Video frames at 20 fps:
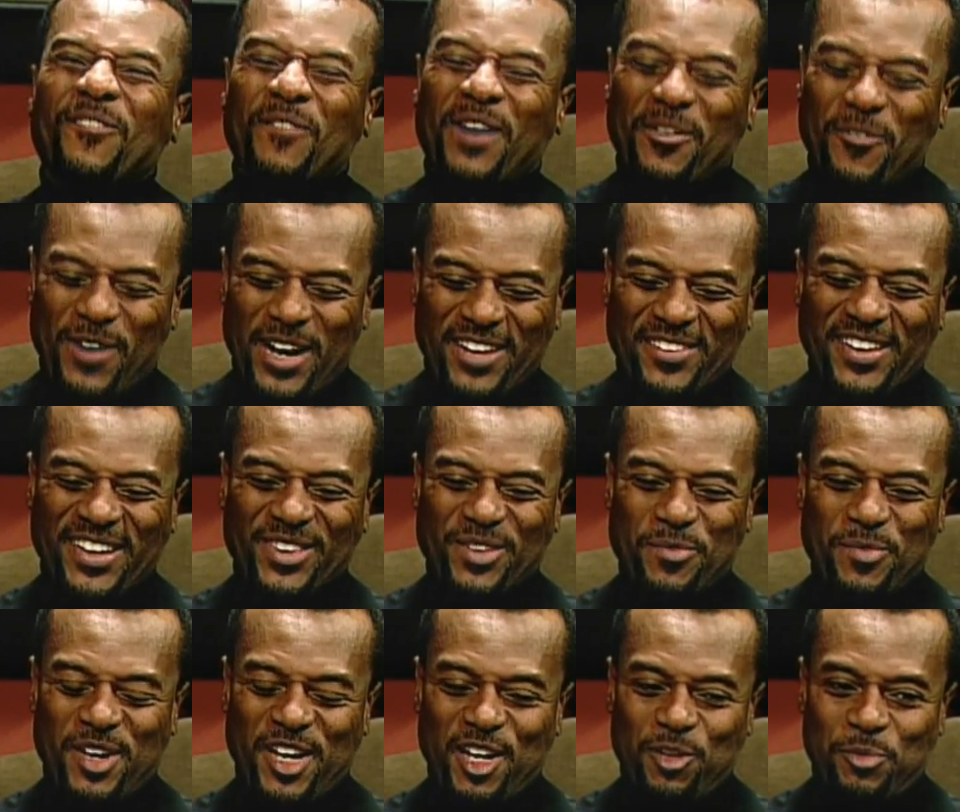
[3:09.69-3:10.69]
My wife had the
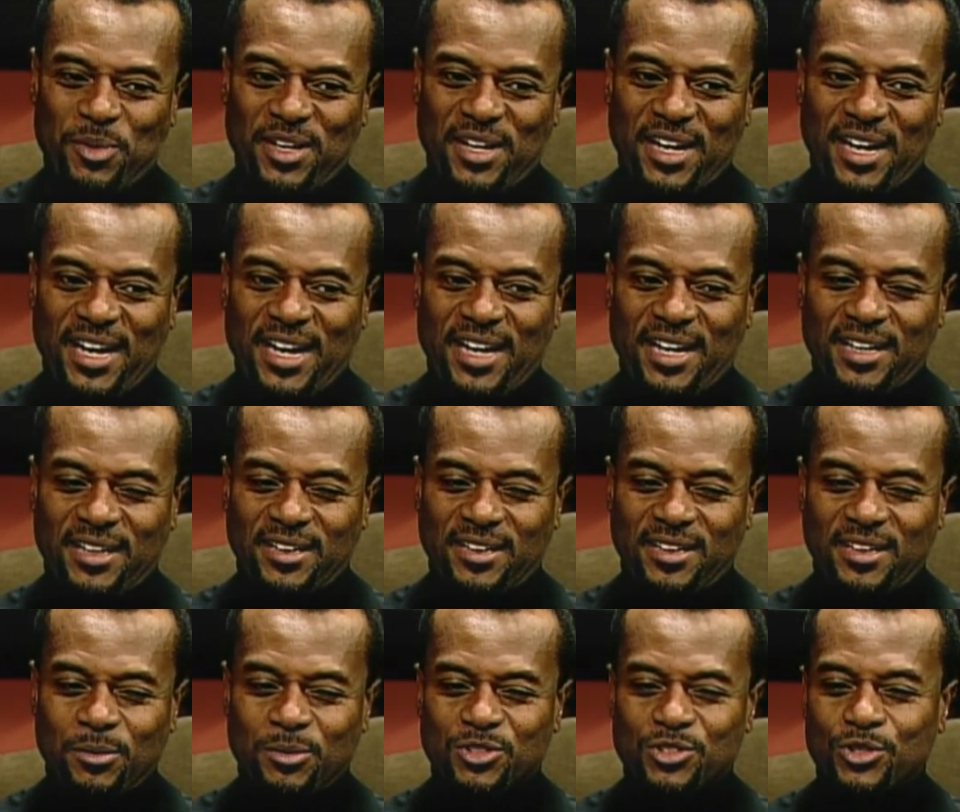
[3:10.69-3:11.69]
baby, and
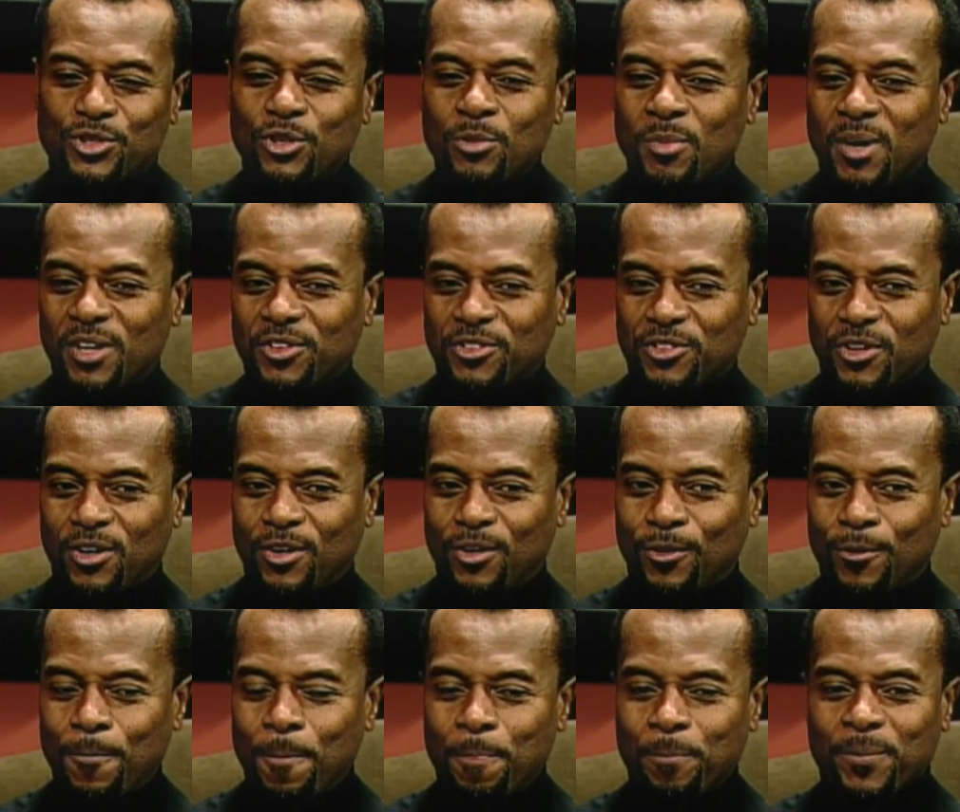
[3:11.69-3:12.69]
he was 2 months
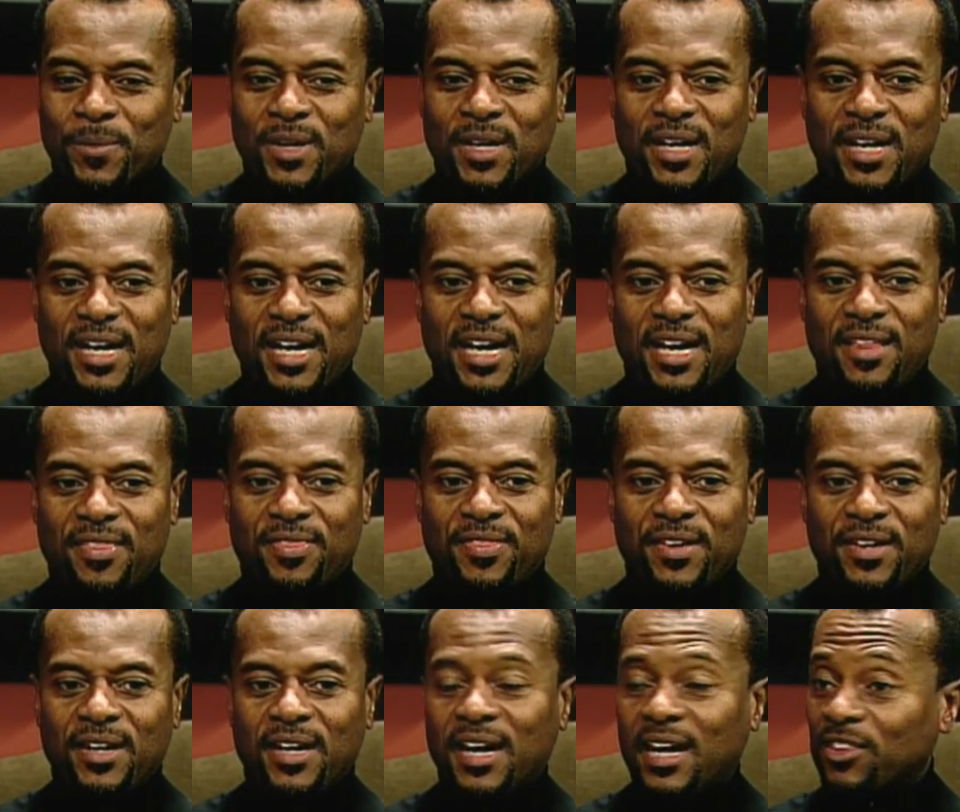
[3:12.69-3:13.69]
old. And
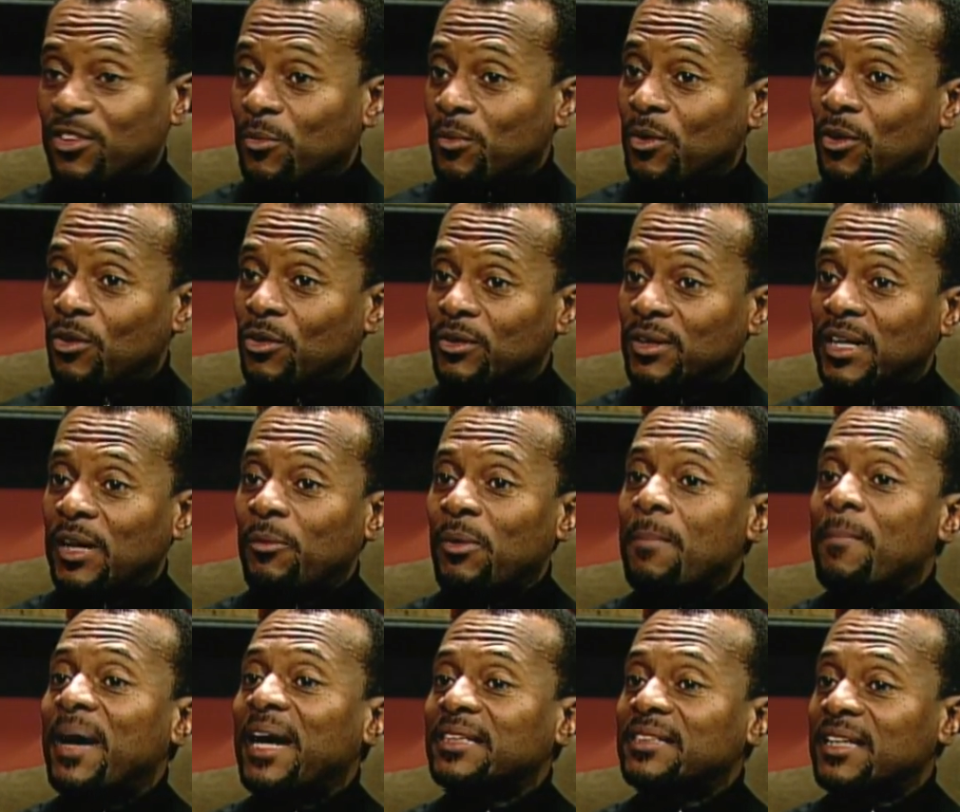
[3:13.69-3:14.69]
then I got the role, and I
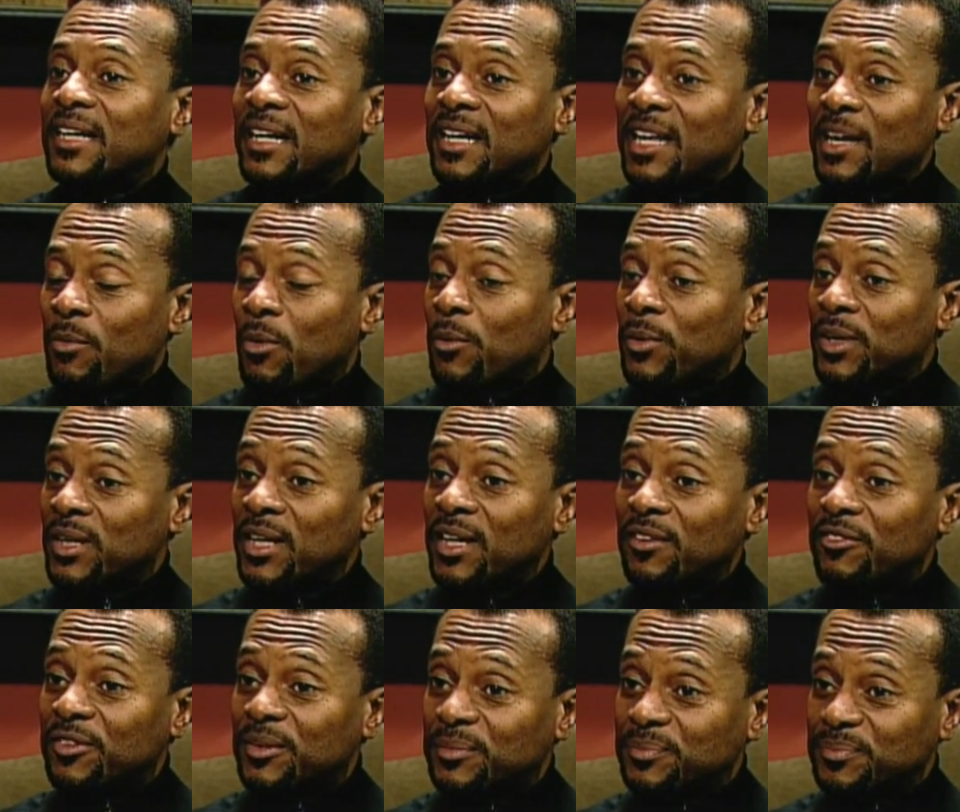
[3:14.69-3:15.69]
went back to LA where we
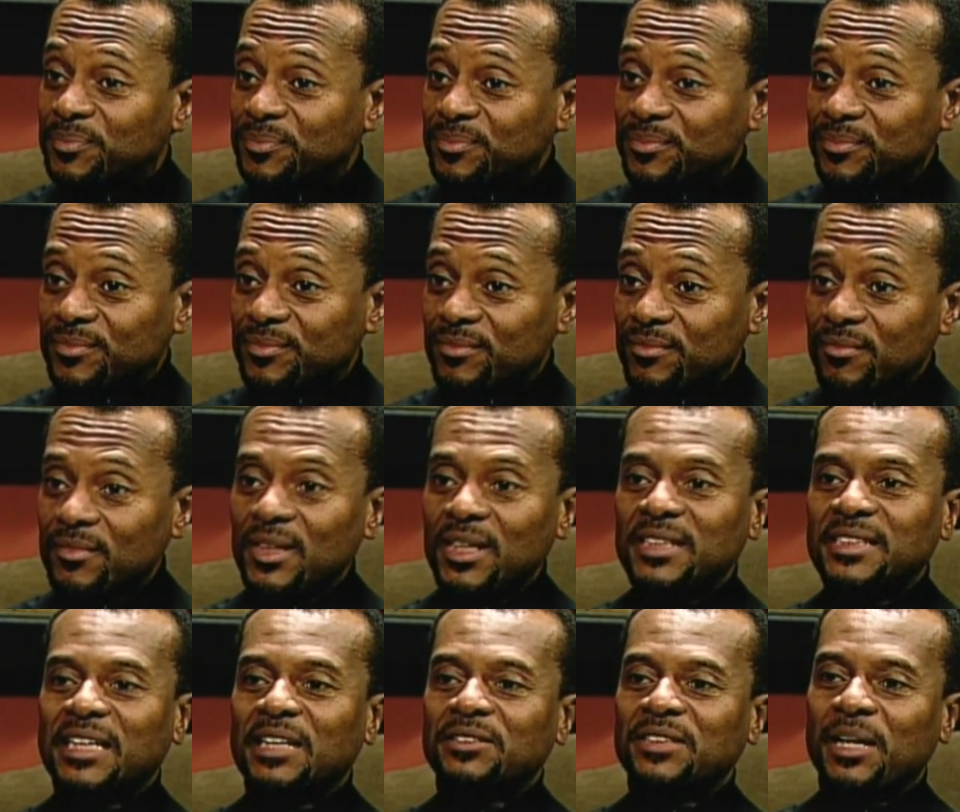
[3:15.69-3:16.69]
lived.
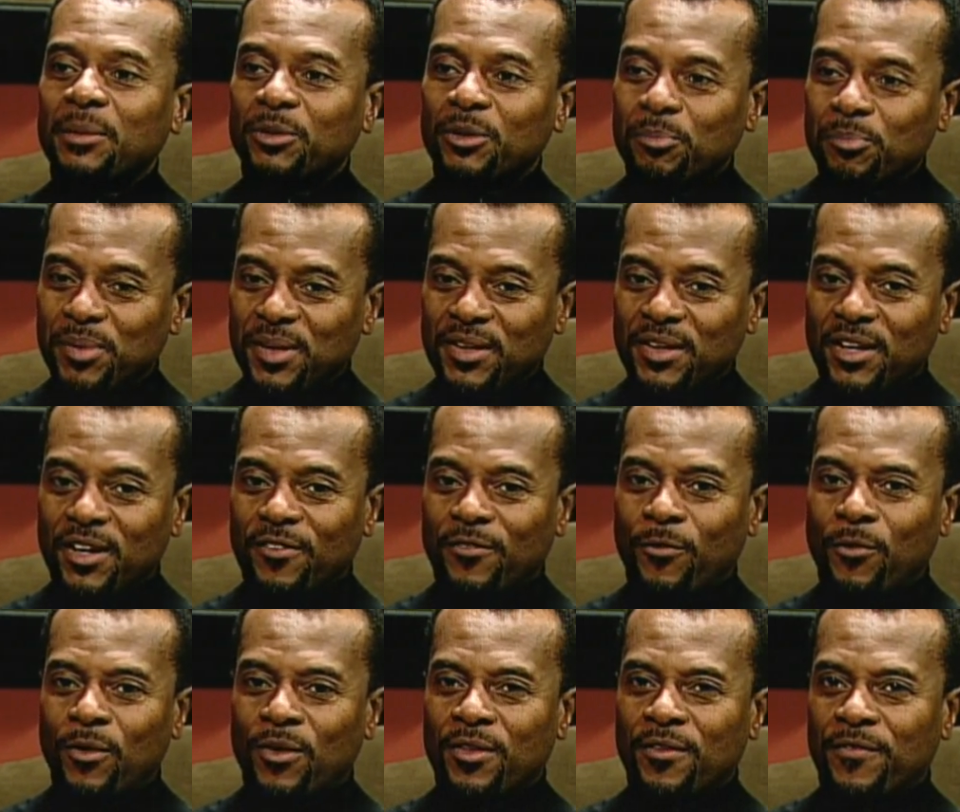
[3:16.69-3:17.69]
So I was able to be there
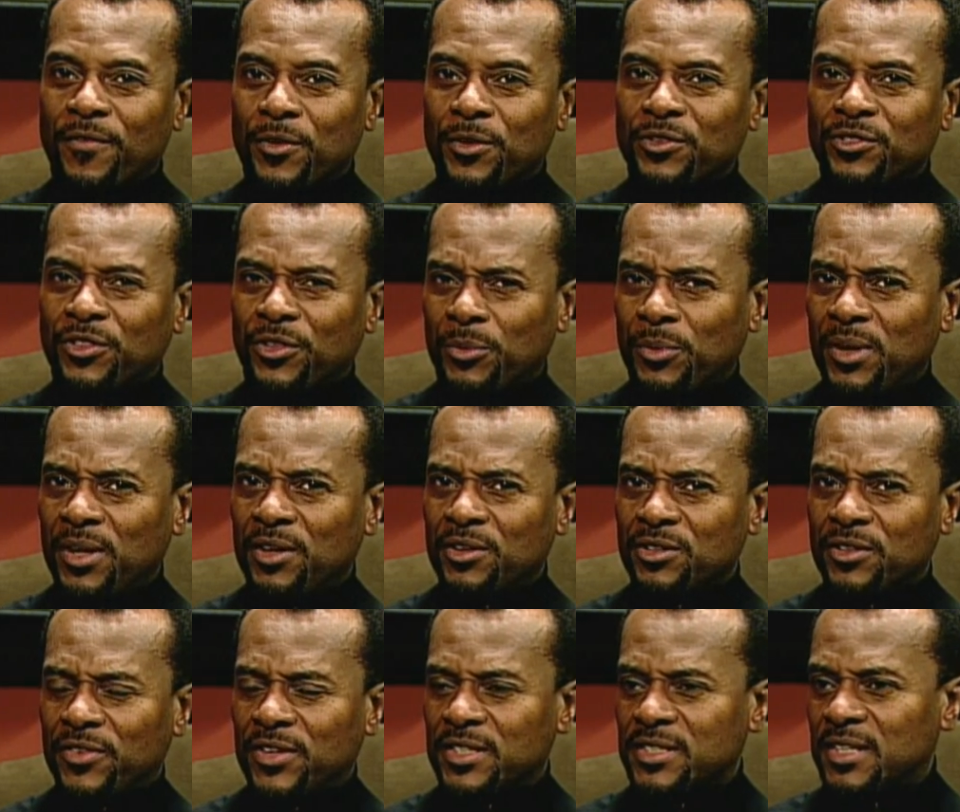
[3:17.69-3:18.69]
for the first 3
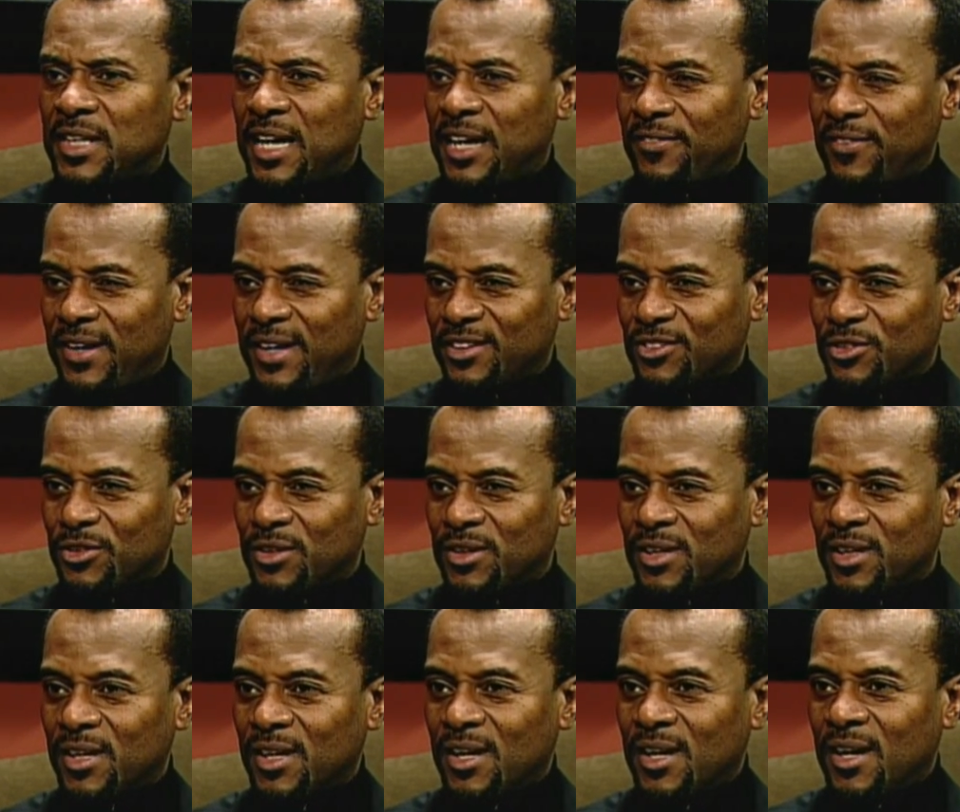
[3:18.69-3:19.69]
years of his life,
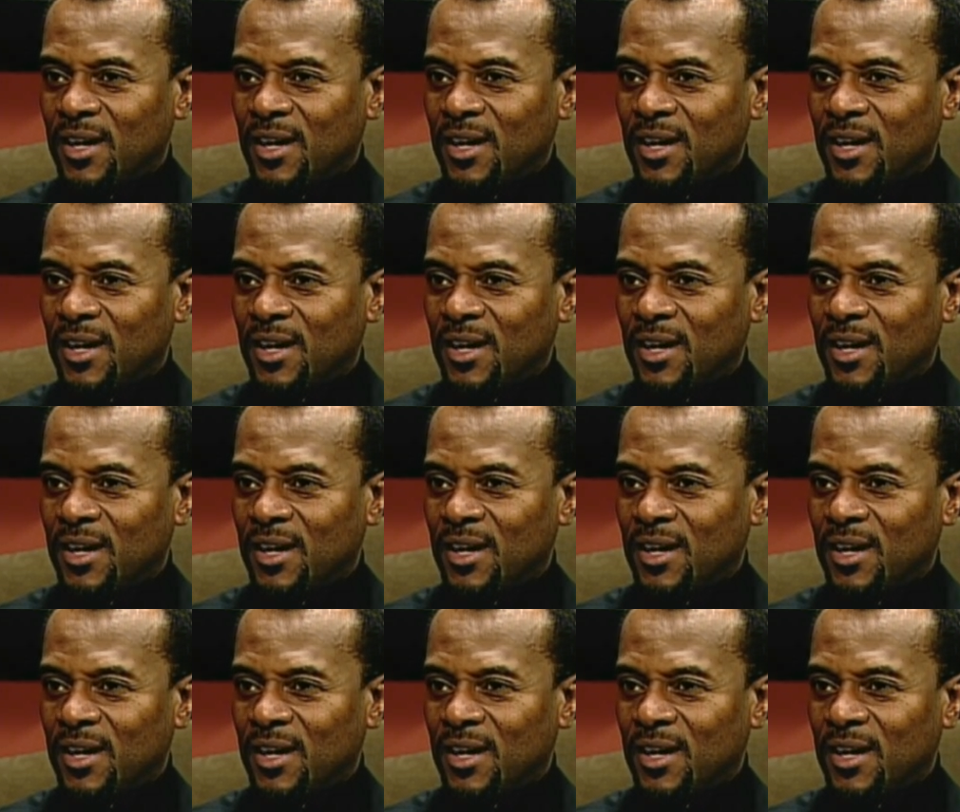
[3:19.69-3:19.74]
actually.